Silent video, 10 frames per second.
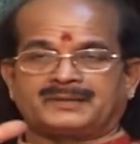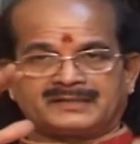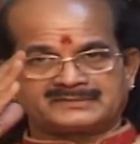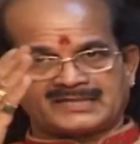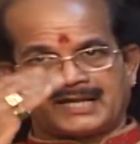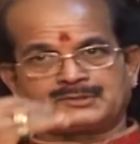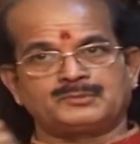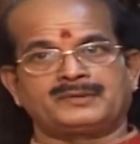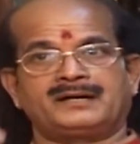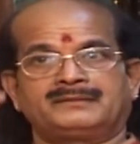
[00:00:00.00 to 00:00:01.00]

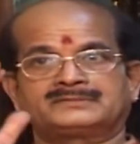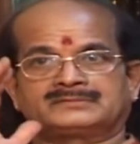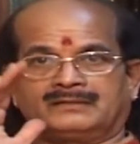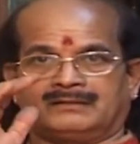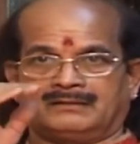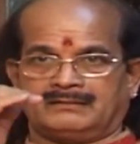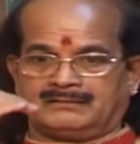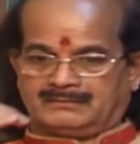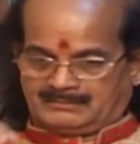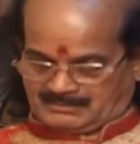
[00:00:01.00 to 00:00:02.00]
Satupa,
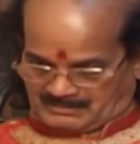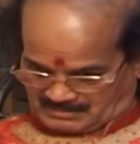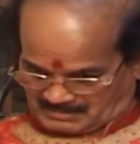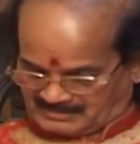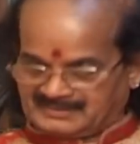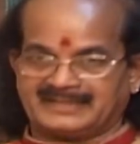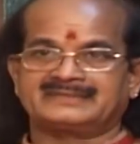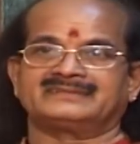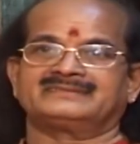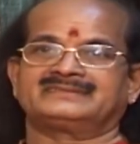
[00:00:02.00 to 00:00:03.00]
so,
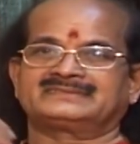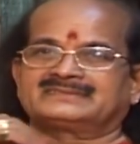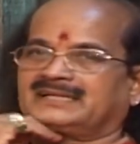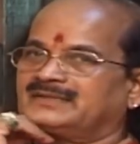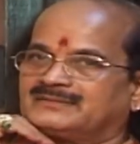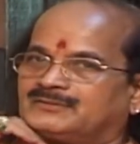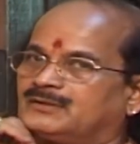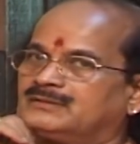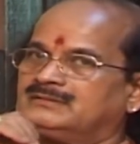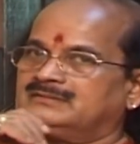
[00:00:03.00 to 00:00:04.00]
like this is kind of
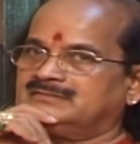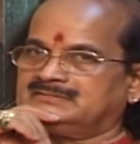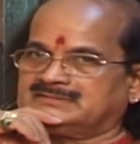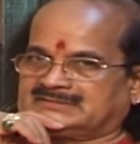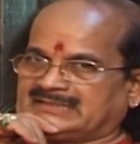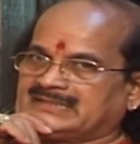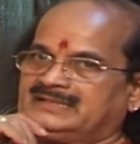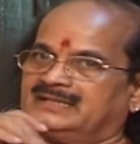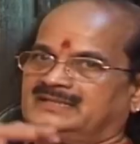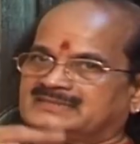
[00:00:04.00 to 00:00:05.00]
all uh,
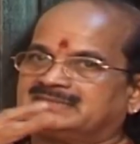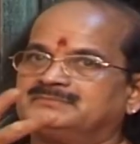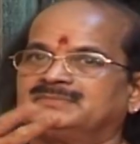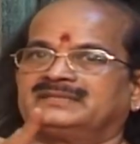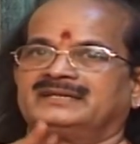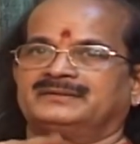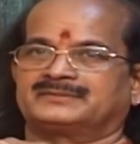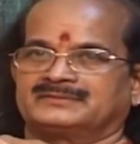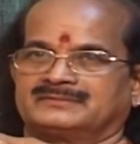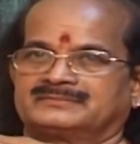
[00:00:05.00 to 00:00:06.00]
gym they have
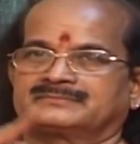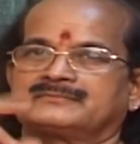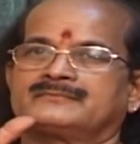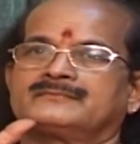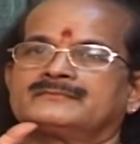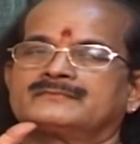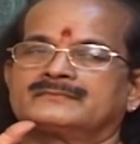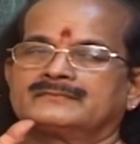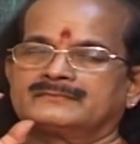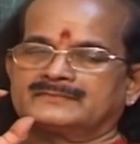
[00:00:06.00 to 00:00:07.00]
to
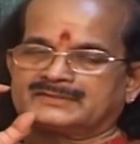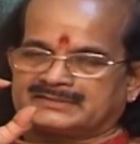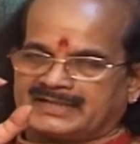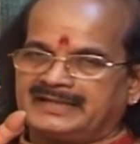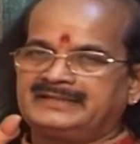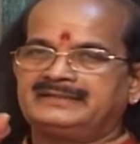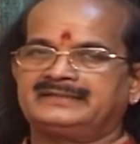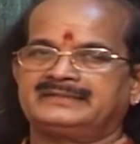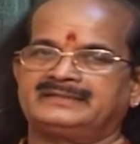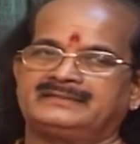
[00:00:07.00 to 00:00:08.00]
try
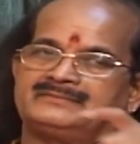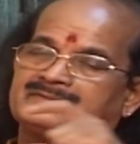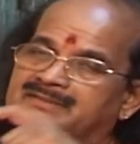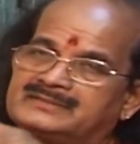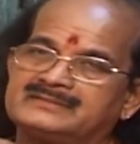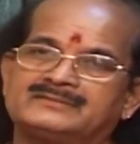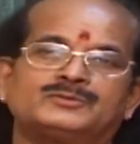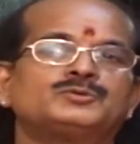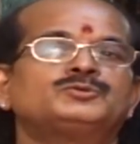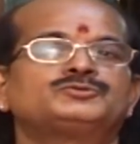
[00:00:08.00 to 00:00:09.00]
with the
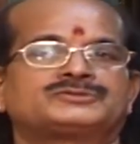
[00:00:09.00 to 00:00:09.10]
guru's